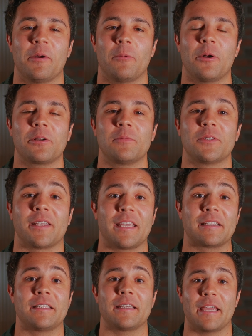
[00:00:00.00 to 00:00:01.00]
Welcome to
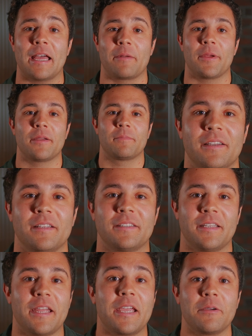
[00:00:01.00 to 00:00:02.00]
Kixie Academy.
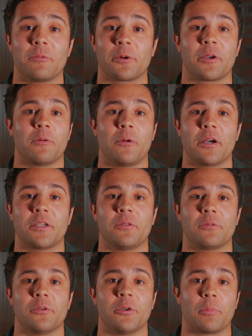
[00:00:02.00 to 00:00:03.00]
Today, we're going to walk you
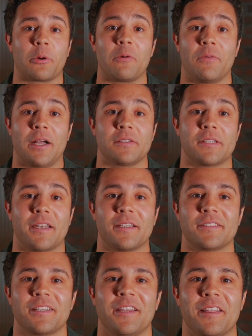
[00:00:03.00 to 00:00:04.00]
through your profile
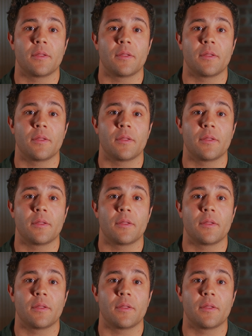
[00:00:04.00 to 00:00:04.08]
settings.